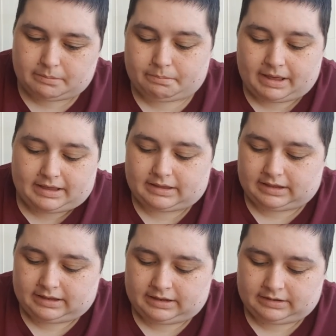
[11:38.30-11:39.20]
back
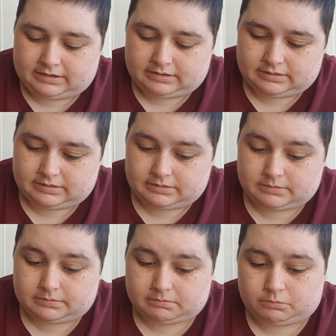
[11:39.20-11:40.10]
in.
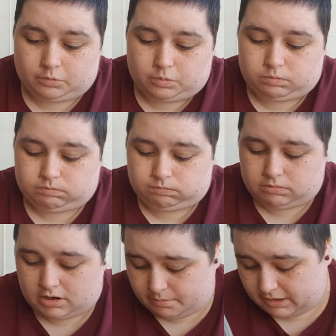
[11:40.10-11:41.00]

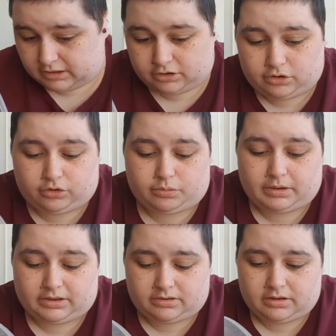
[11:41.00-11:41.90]
I'm making a huge
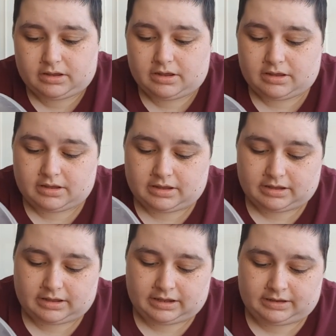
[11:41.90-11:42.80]
mess
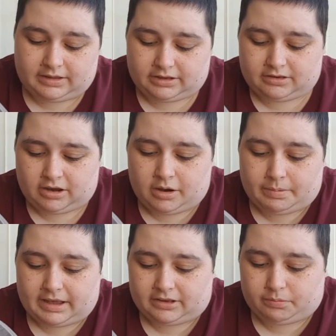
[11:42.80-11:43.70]
in this
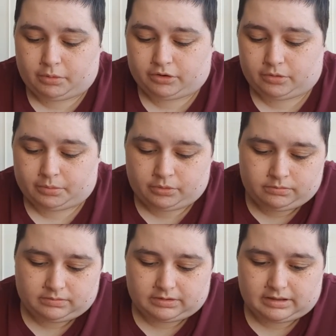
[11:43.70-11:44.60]
tub as
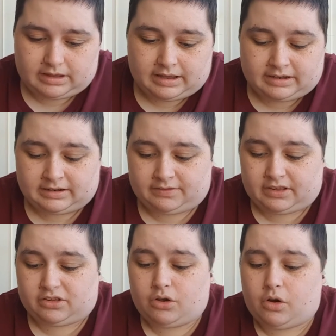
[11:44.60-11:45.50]
possible. And if
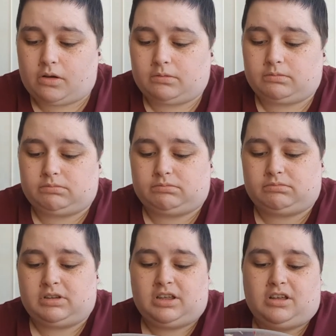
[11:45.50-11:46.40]
there's not,
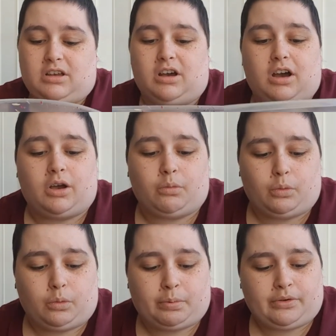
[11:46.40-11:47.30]
I
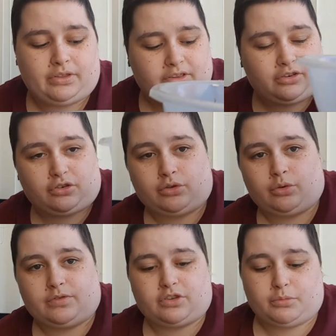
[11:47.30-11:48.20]
will put this into
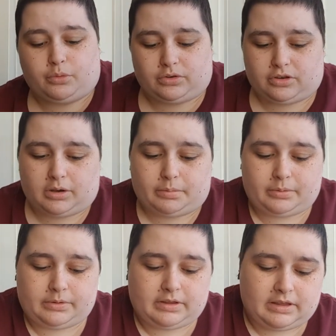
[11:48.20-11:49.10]
sort of a smaller tub
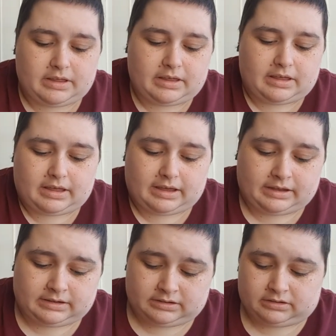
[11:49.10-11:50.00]

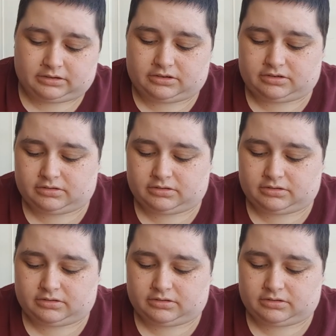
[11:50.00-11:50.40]
and